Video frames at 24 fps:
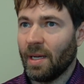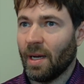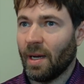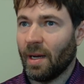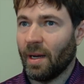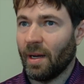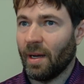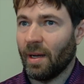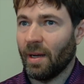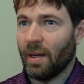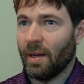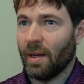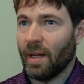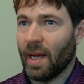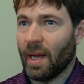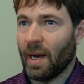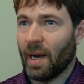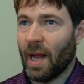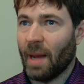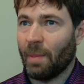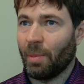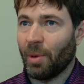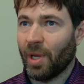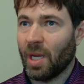uh, at
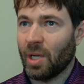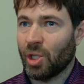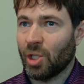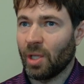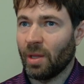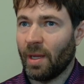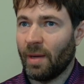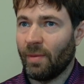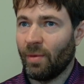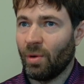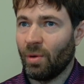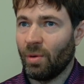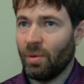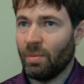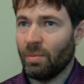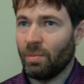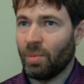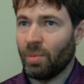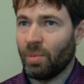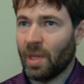an application level.